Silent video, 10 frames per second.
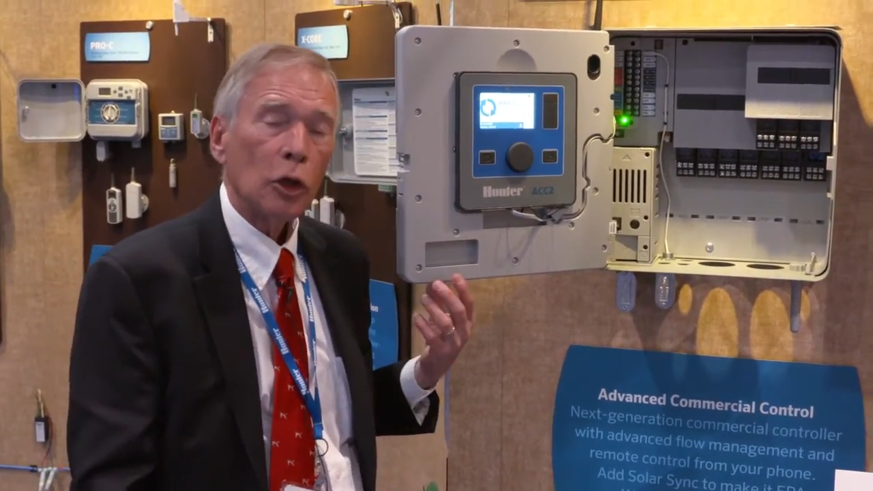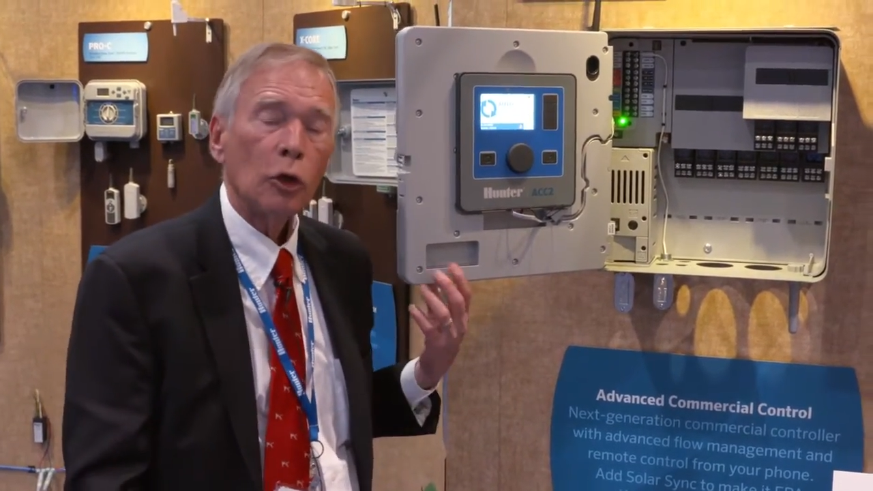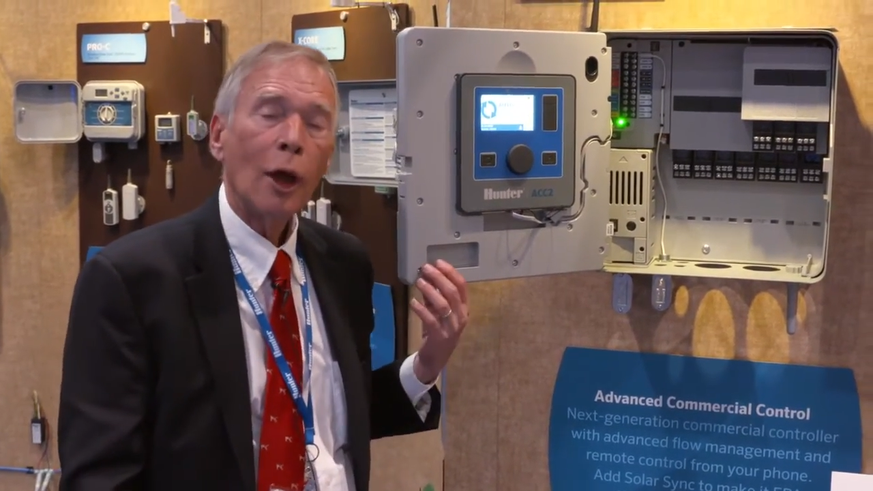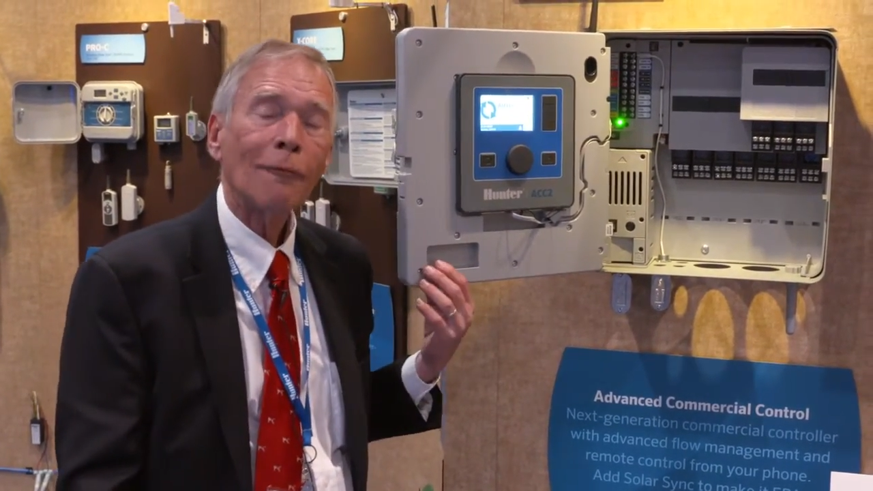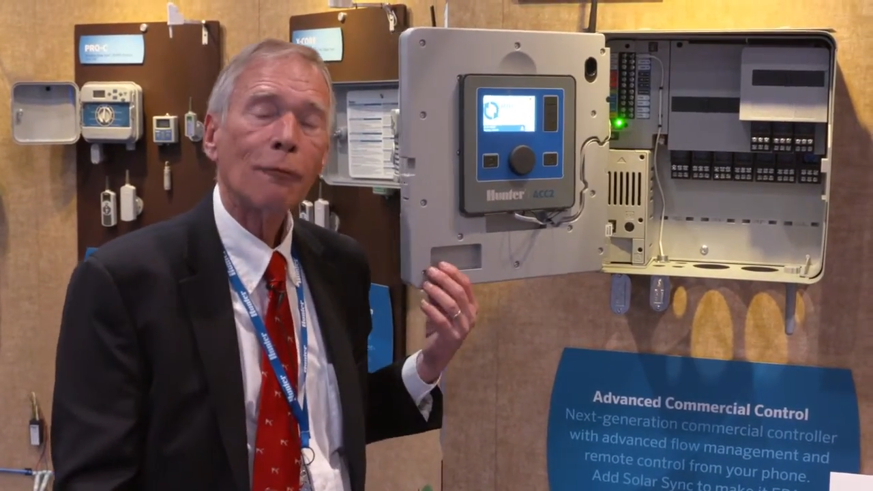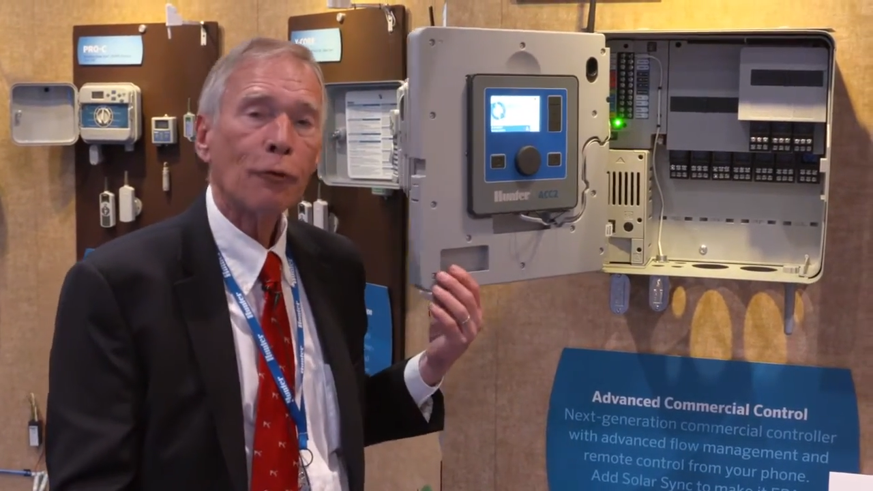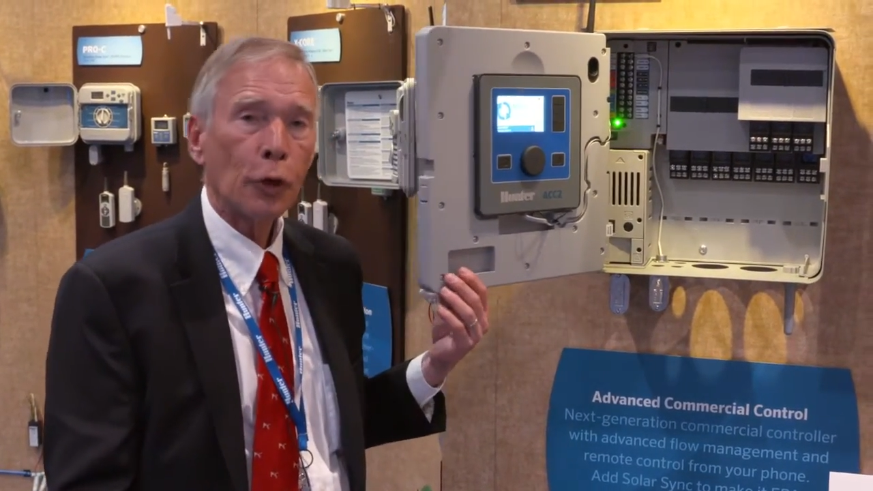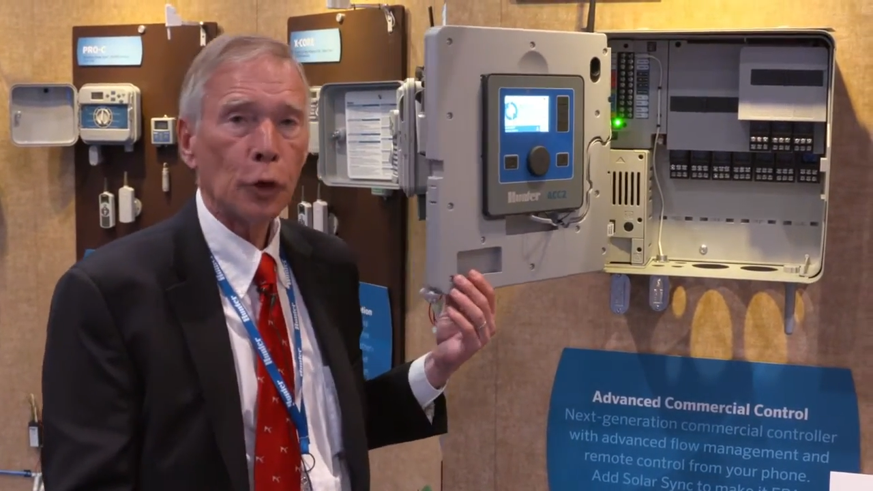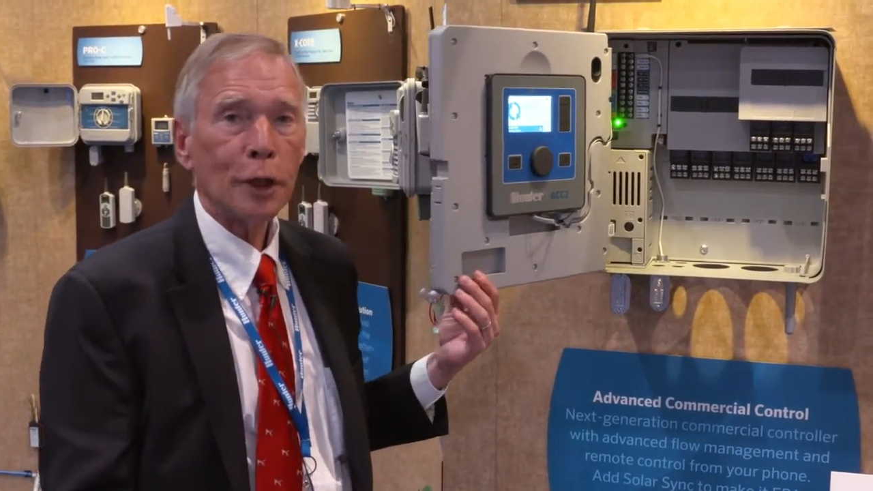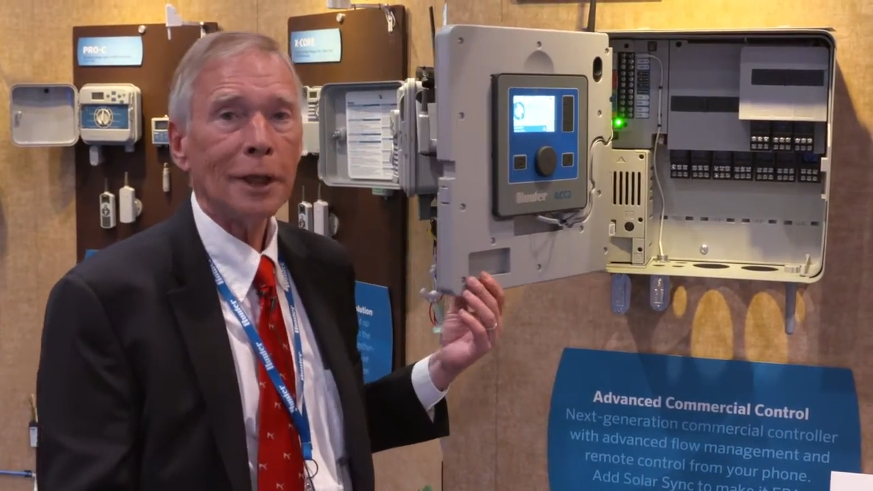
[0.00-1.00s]
You have
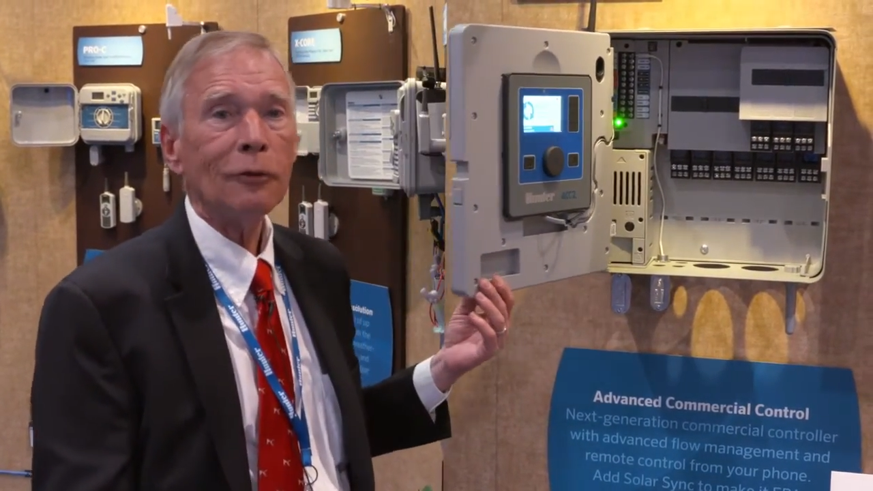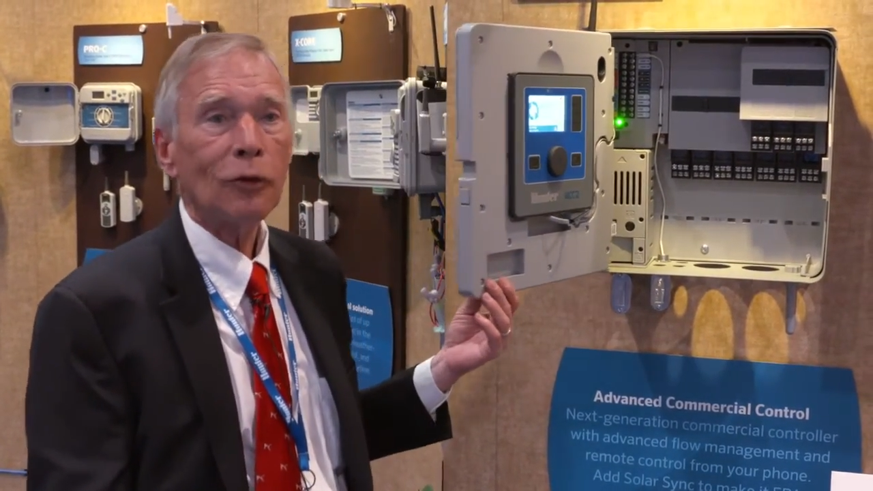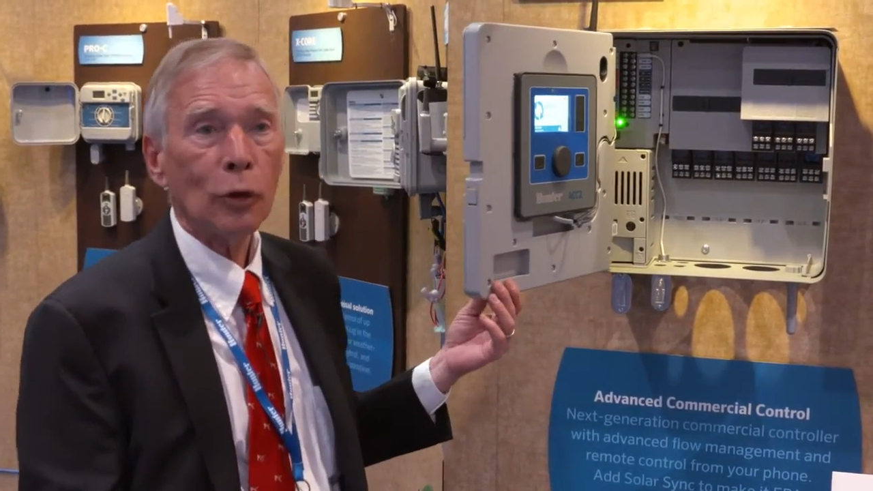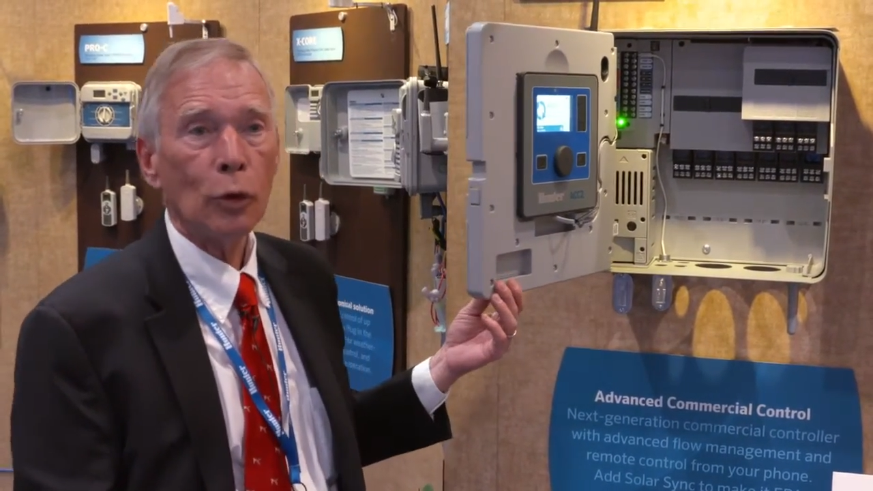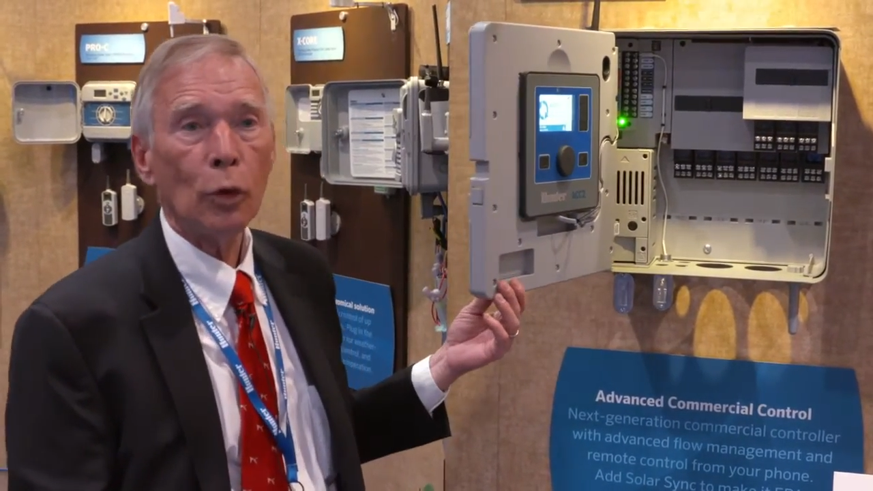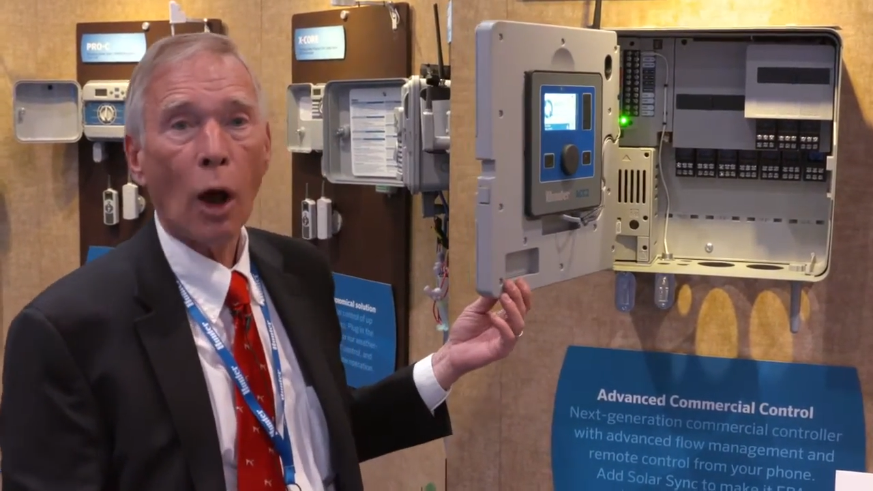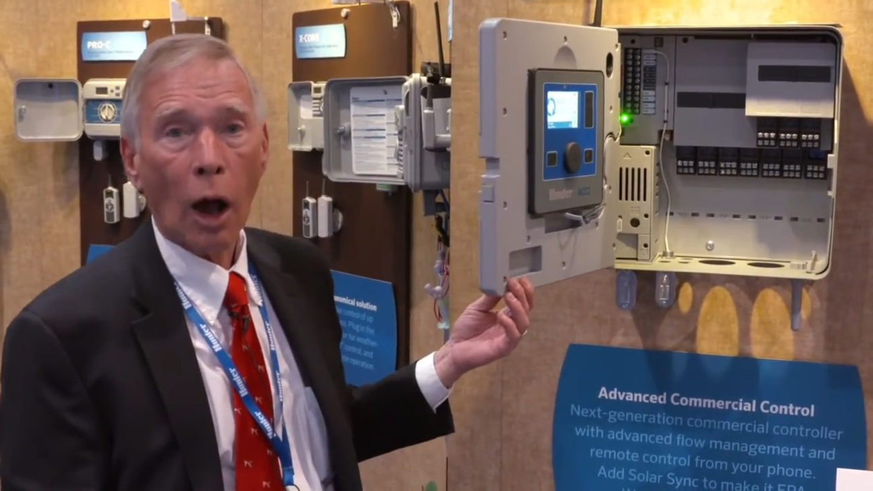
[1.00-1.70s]
32